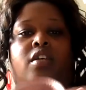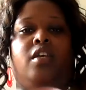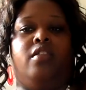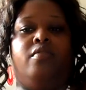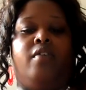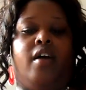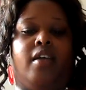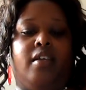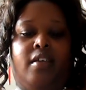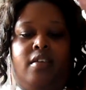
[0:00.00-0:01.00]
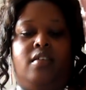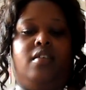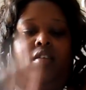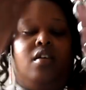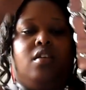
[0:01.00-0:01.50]
can either rock it
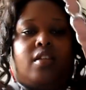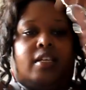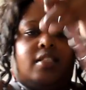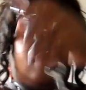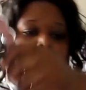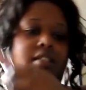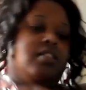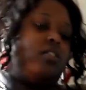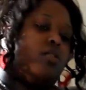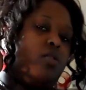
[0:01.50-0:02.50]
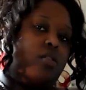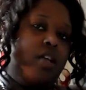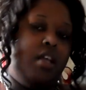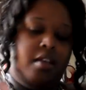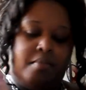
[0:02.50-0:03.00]
like this, as the long
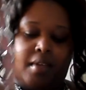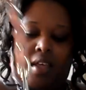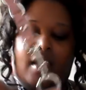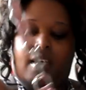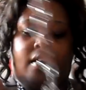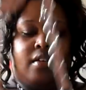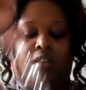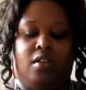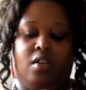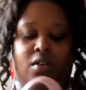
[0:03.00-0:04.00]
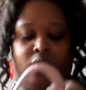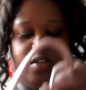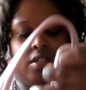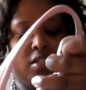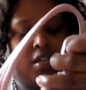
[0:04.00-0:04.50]
handbag, or you
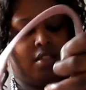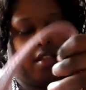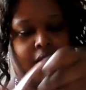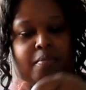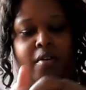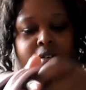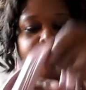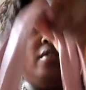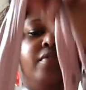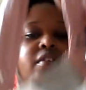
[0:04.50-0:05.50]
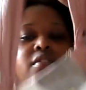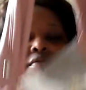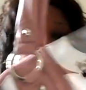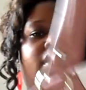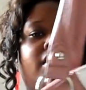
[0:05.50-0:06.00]
can take that part off and you can rock